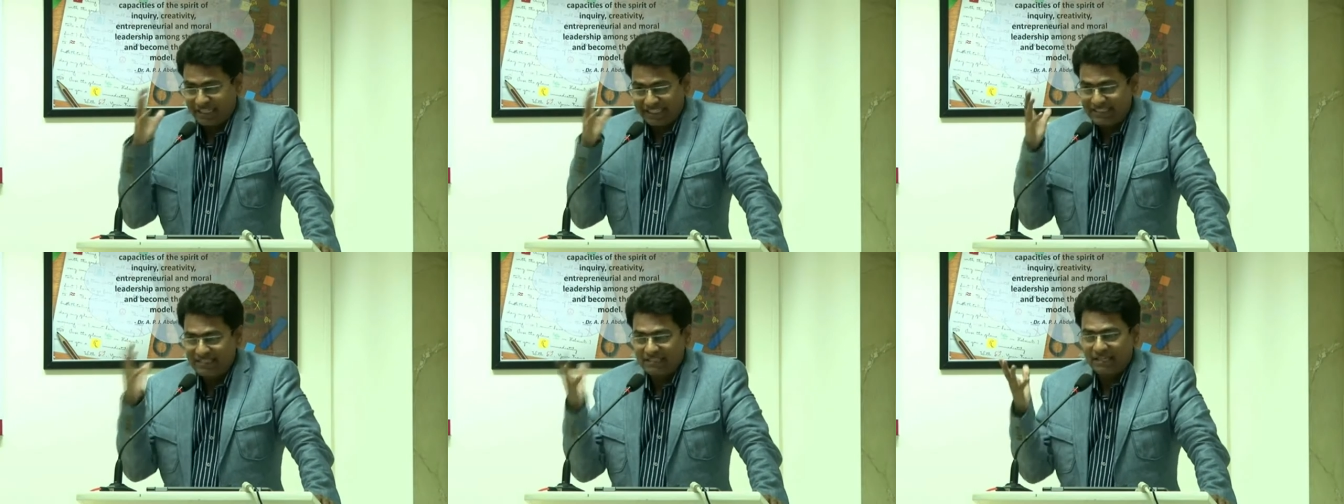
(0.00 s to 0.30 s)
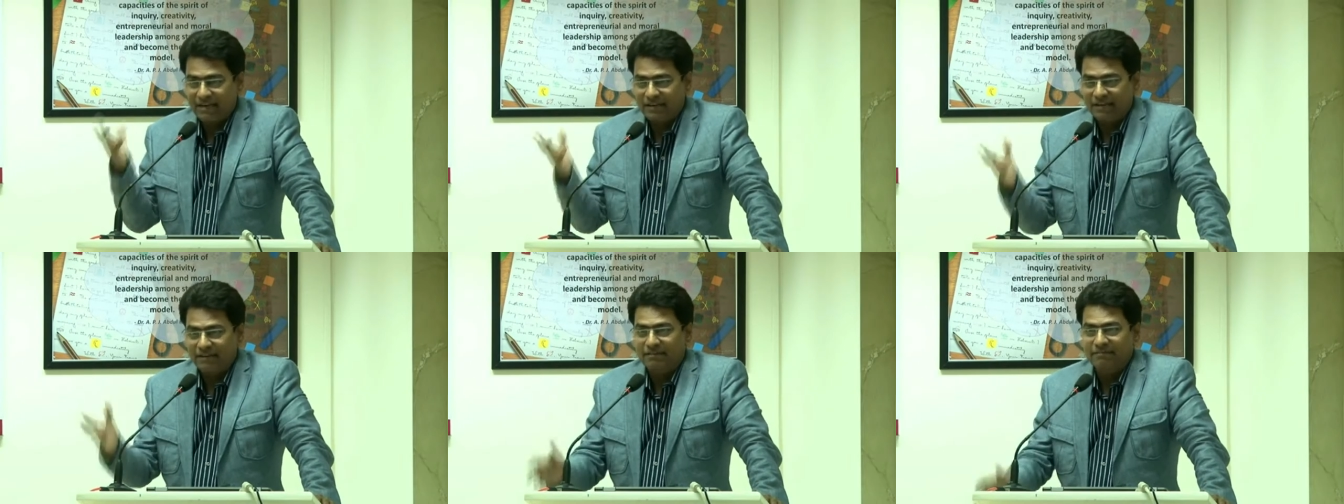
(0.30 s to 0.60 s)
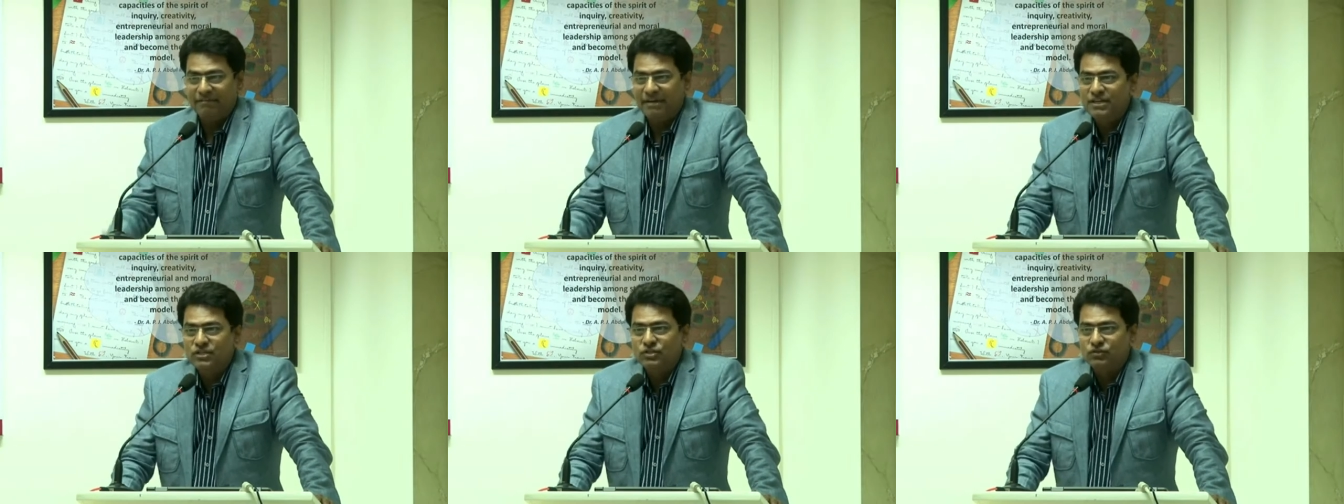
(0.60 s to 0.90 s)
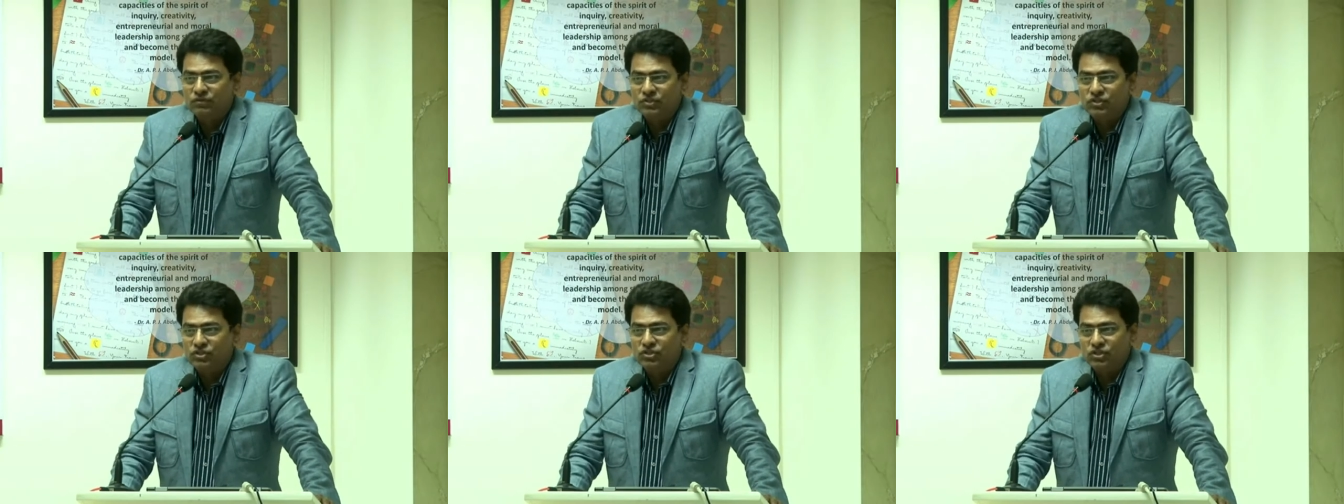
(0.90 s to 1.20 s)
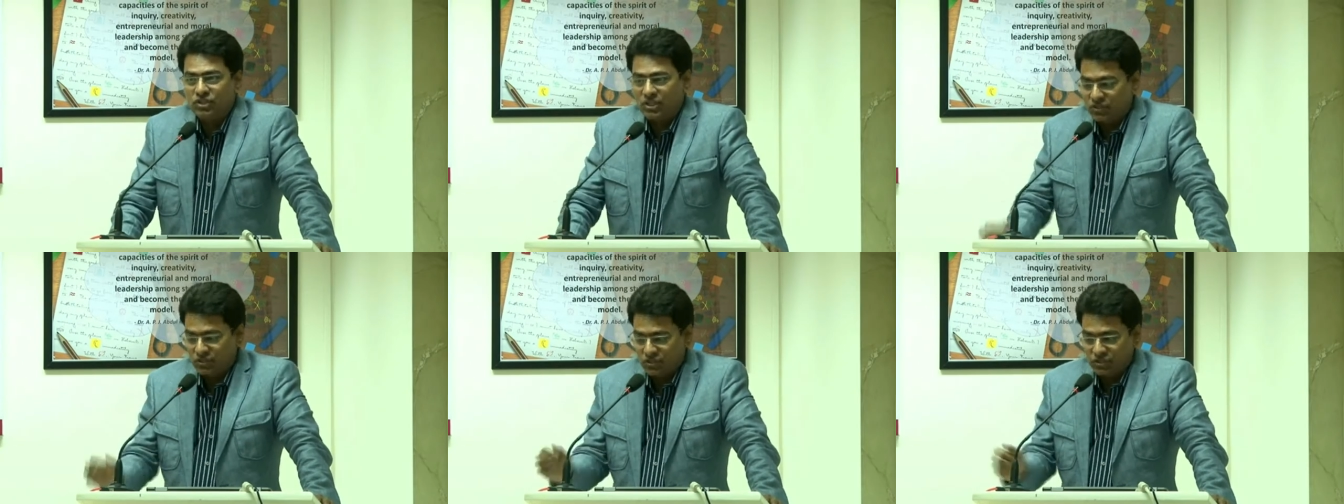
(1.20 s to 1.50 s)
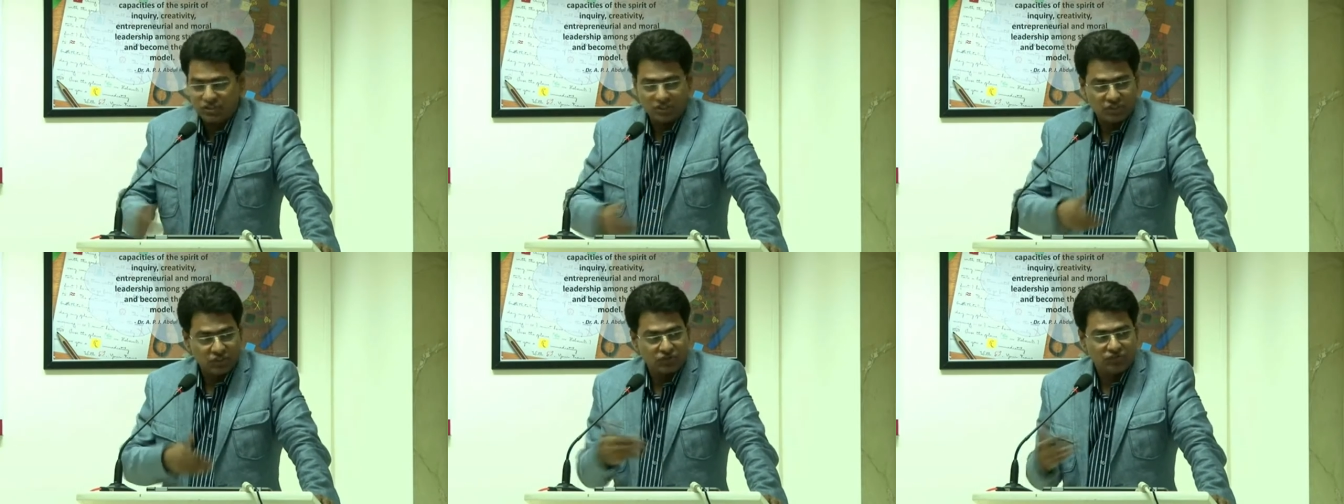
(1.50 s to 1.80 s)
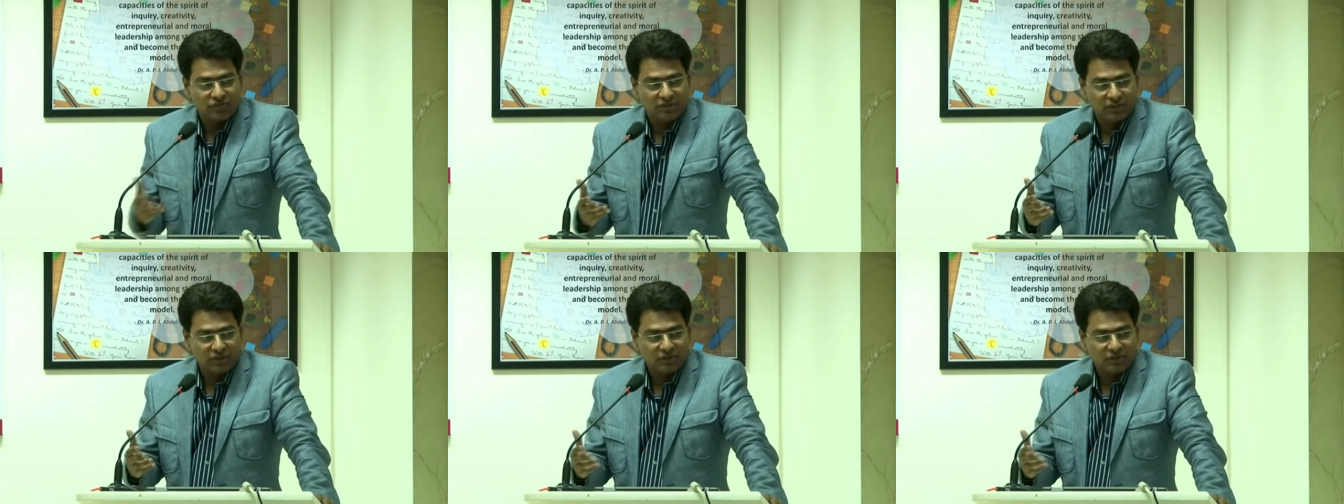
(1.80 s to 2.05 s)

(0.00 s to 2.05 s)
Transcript: these are events which changes history.